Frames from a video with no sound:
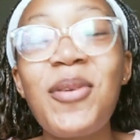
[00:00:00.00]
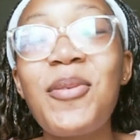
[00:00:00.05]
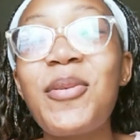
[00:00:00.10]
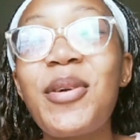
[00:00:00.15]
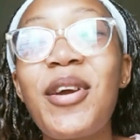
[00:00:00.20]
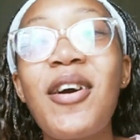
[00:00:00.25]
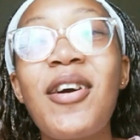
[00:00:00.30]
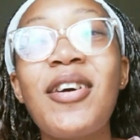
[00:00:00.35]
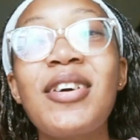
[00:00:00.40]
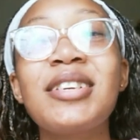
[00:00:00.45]

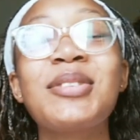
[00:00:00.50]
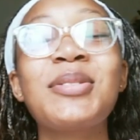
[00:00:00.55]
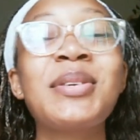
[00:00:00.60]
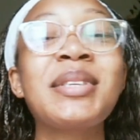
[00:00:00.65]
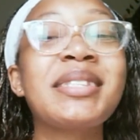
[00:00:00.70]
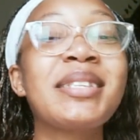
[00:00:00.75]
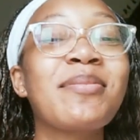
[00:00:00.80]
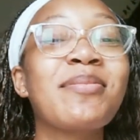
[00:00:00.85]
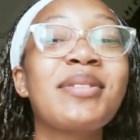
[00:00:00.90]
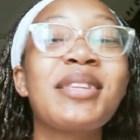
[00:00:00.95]
We are doing
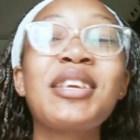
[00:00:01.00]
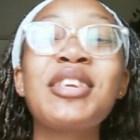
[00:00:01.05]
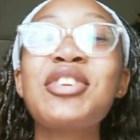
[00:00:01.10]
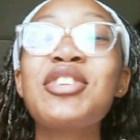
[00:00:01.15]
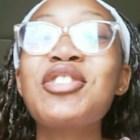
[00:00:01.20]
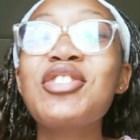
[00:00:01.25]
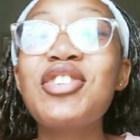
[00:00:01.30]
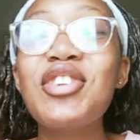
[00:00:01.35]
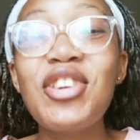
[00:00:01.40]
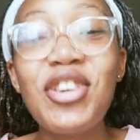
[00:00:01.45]
something
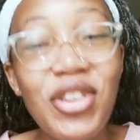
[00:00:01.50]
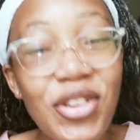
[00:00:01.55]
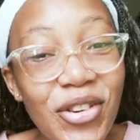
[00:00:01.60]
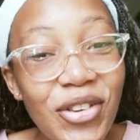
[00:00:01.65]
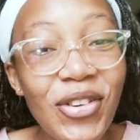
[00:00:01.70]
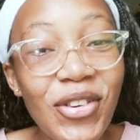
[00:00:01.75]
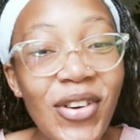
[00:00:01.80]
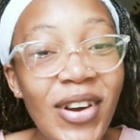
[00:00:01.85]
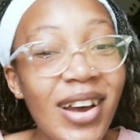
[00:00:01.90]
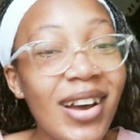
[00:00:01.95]

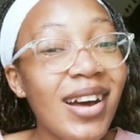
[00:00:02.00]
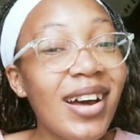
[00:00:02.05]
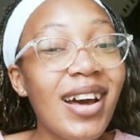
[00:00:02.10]
new.